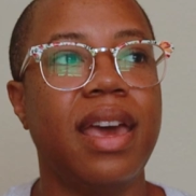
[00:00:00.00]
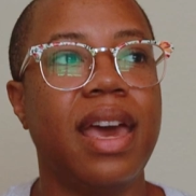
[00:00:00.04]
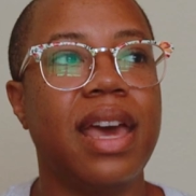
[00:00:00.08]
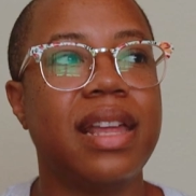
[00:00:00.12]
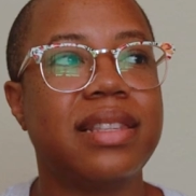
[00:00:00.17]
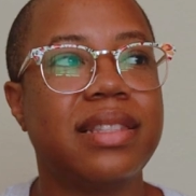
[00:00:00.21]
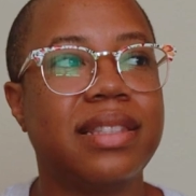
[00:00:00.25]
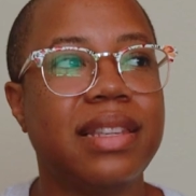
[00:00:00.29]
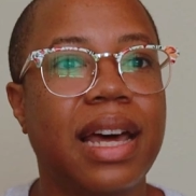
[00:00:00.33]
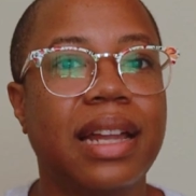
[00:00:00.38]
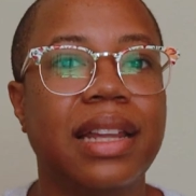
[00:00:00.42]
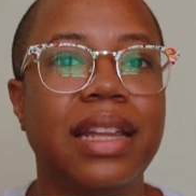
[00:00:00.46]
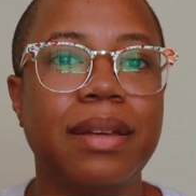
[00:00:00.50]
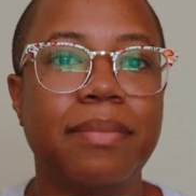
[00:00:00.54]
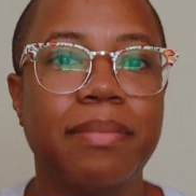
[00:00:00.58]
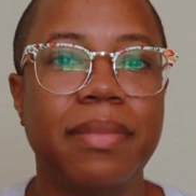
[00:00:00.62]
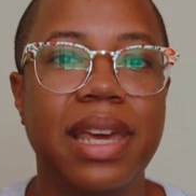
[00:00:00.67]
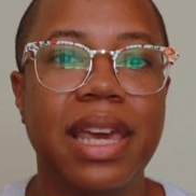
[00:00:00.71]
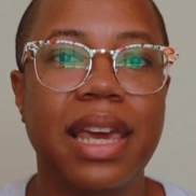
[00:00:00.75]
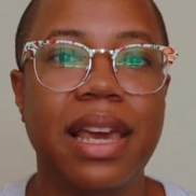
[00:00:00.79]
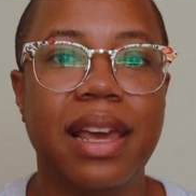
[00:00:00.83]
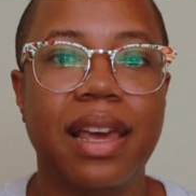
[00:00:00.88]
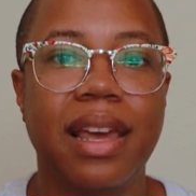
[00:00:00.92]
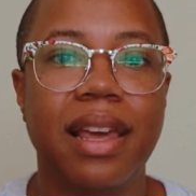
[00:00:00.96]
It's telling
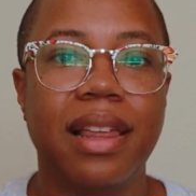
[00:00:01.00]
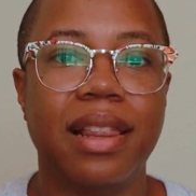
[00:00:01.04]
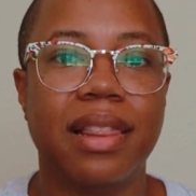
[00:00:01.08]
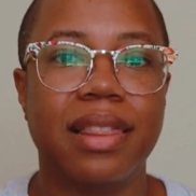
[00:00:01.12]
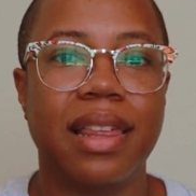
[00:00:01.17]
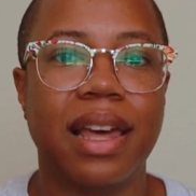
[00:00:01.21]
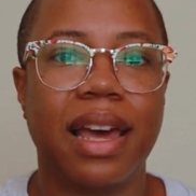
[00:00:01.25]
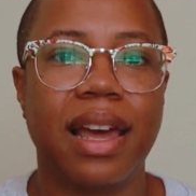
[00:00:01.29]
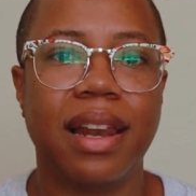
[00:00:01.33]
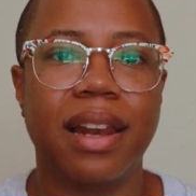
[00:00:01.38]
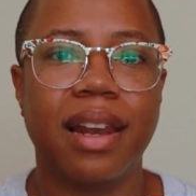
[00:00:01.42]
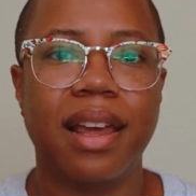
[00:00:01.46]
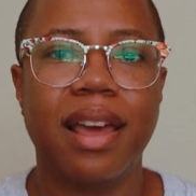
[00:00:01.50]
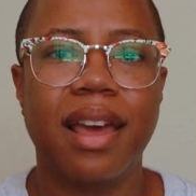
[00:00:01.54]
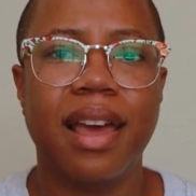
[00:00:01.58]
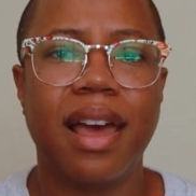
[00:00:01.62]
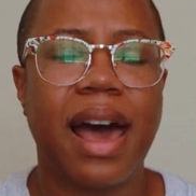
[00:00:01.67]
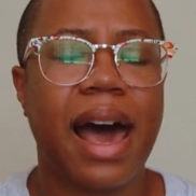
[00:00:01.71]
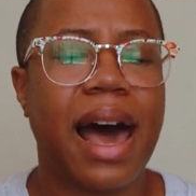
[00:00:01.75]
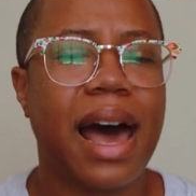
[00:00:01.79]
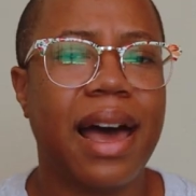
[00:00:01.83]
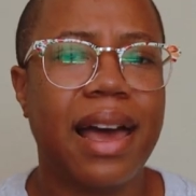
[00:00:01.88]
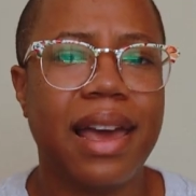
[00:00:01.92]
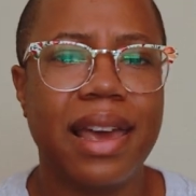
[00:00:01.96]
me that
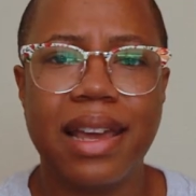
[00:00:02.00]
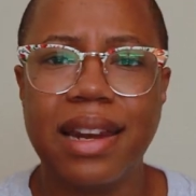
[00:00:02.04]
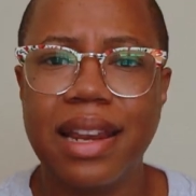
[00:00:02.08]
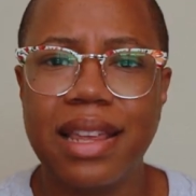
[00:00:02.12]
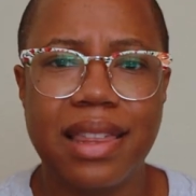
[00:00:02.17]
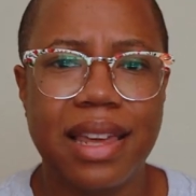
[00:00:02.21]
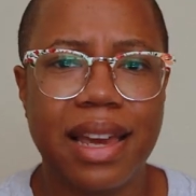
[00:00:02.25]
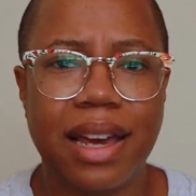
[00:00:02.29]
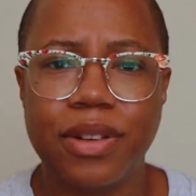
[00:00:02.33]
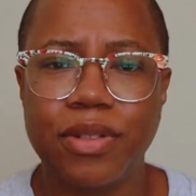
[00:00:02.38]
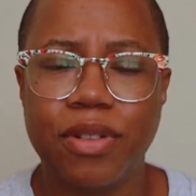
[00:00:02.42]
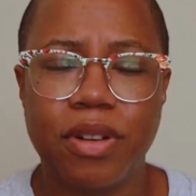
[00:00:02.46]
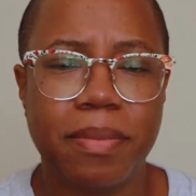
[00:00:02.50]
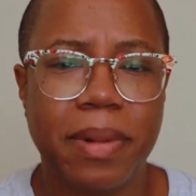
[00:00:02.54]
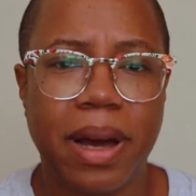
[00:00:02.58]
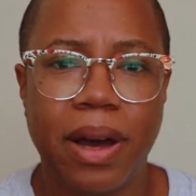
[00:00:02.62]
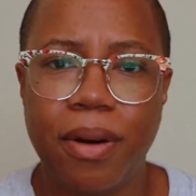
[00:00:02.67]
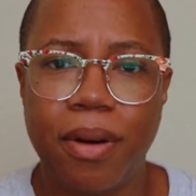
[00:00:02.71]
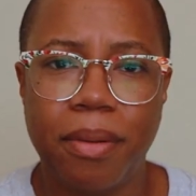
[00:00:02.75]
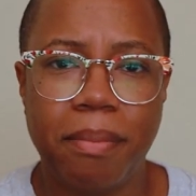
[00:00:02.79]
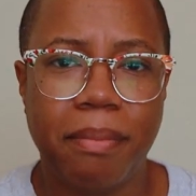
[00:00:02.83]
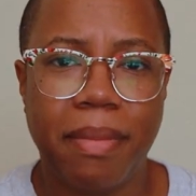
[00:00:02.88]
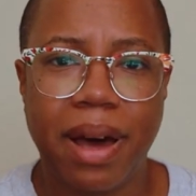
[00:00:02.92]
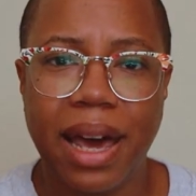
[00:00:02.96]
anything I do in
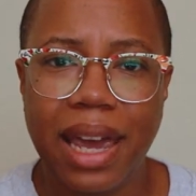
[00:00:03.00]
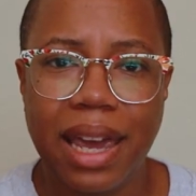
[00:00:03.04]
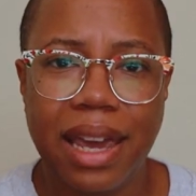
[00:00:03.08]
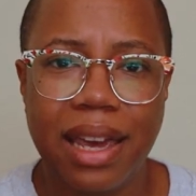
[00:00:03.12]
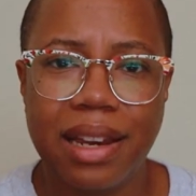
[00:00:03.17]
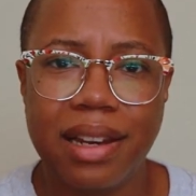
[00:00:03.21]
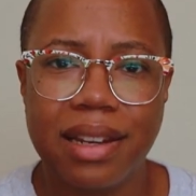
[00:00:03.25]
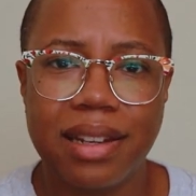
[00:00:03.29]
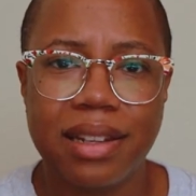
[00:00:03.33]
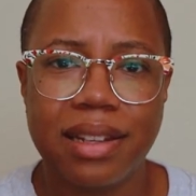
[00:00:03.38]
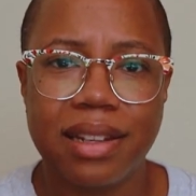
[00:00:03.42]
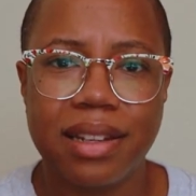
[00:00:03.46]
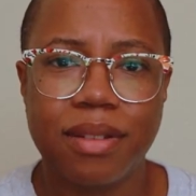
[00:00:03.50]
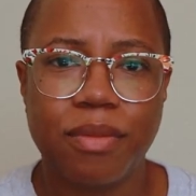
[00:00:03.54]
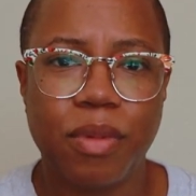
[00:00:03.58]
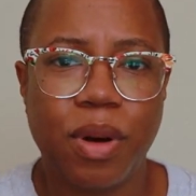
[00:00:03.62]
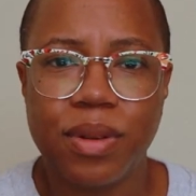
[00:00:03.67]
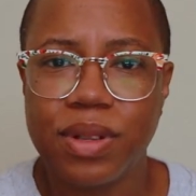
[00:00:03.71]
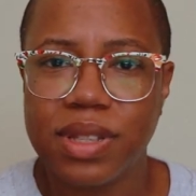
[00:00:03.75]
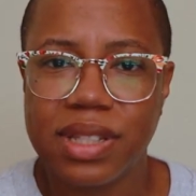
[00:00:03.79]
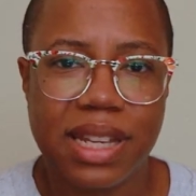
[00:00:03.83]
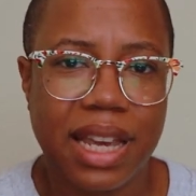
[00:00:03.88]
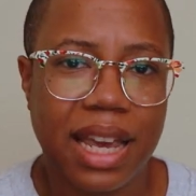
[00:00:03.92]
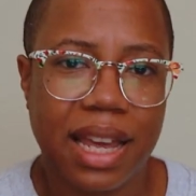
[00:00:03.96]
my own might
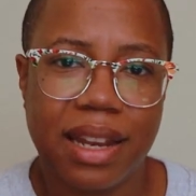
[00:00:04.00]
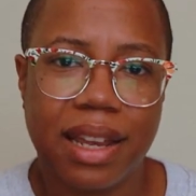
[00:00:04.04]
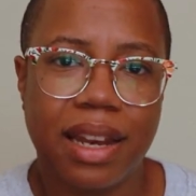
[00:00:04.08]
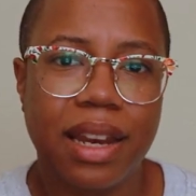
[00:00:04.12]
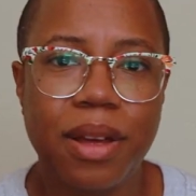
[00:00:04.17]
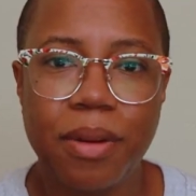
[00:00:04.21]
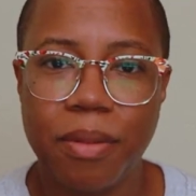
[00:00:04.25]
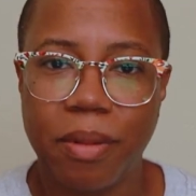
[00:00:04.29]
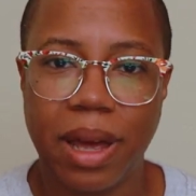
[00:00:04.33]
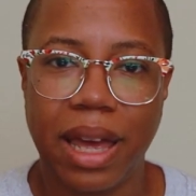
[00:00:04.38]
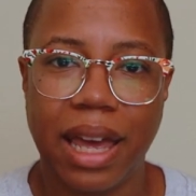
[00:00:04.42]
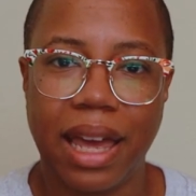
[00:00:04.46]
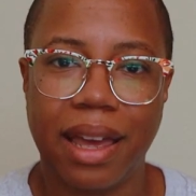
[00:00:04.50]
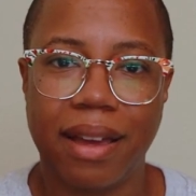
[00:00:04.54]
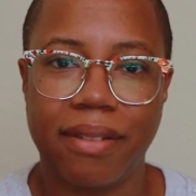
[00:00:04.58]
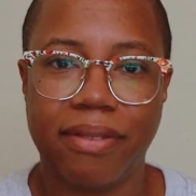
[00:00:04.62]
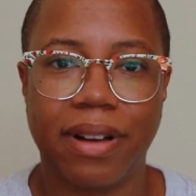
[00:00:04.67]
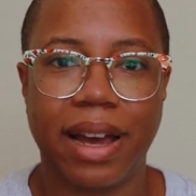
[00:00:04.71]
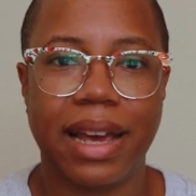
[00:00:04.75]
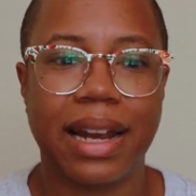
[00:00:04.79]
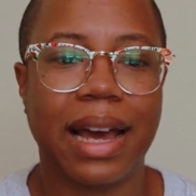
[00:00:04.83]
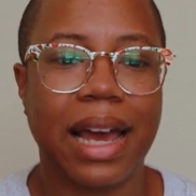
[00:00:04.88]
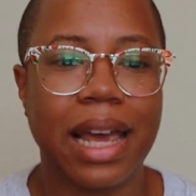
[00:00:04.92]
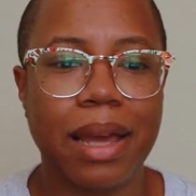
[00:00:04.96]
won't stand anyway,
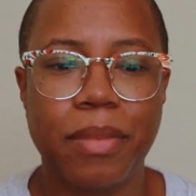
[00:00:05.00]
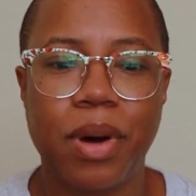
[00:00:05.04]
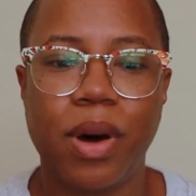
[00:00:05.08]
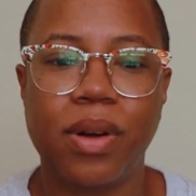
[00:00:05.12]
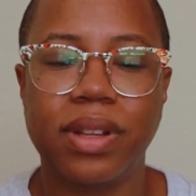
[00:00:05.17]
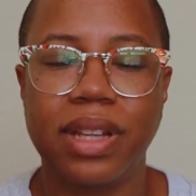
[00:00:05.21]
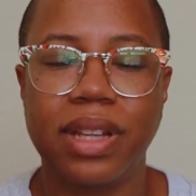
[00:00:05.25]
right? I am